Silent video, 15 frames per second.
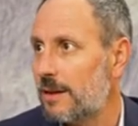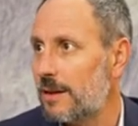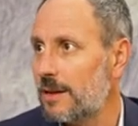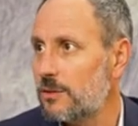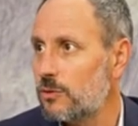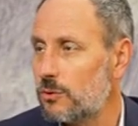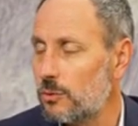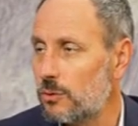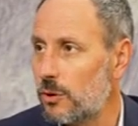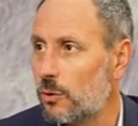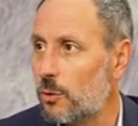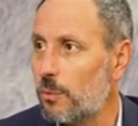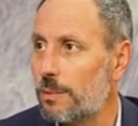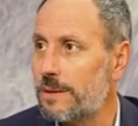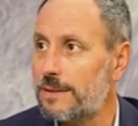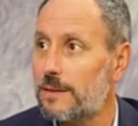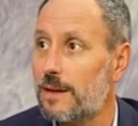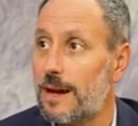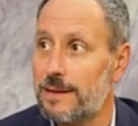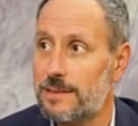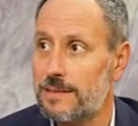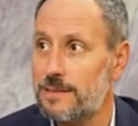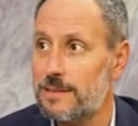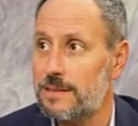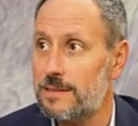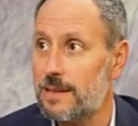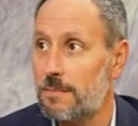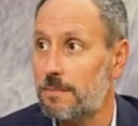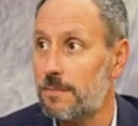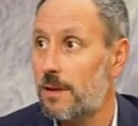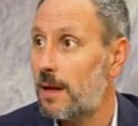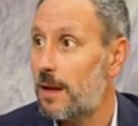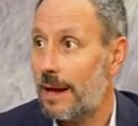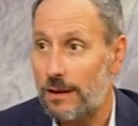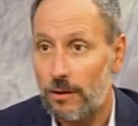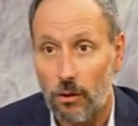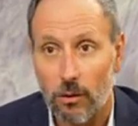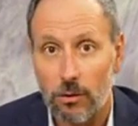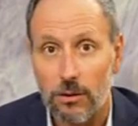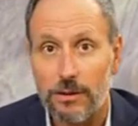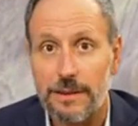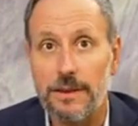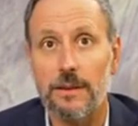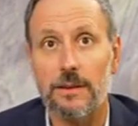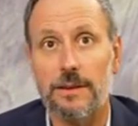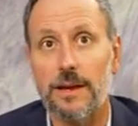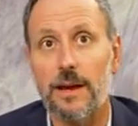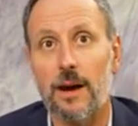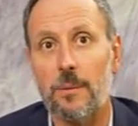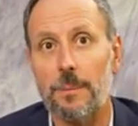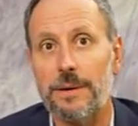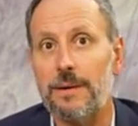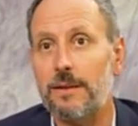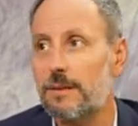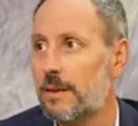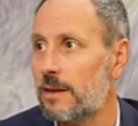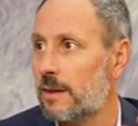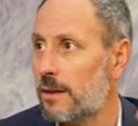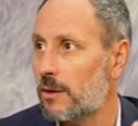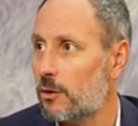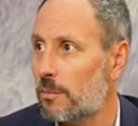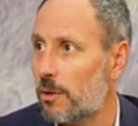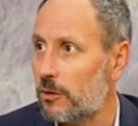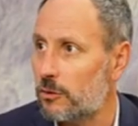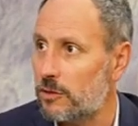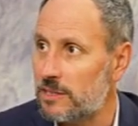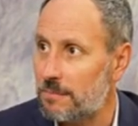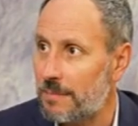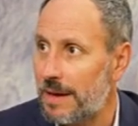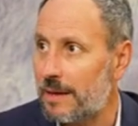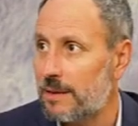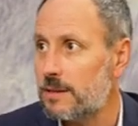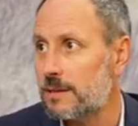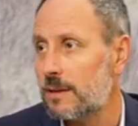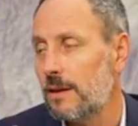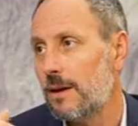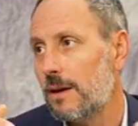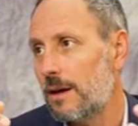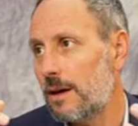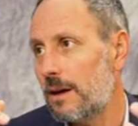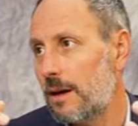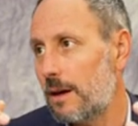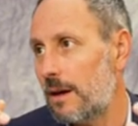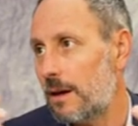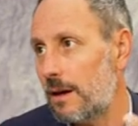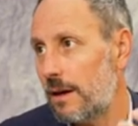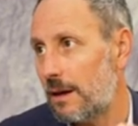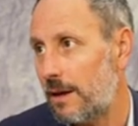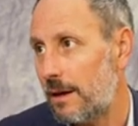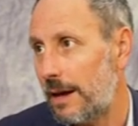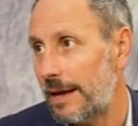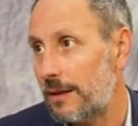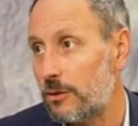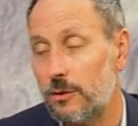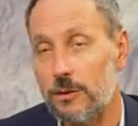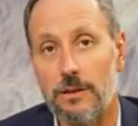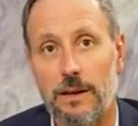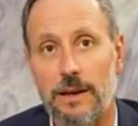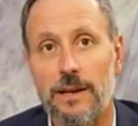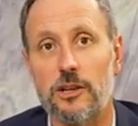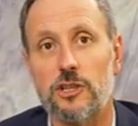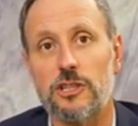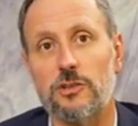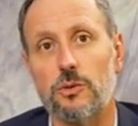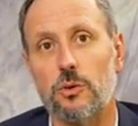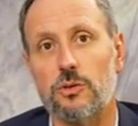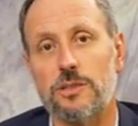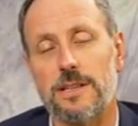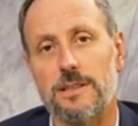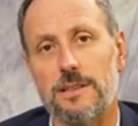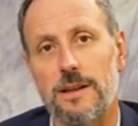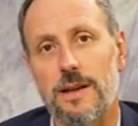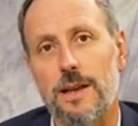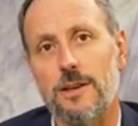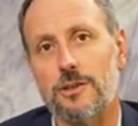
into the complete IT system and all the, the ERP thinking about the demand uh, uh, and the energy sources.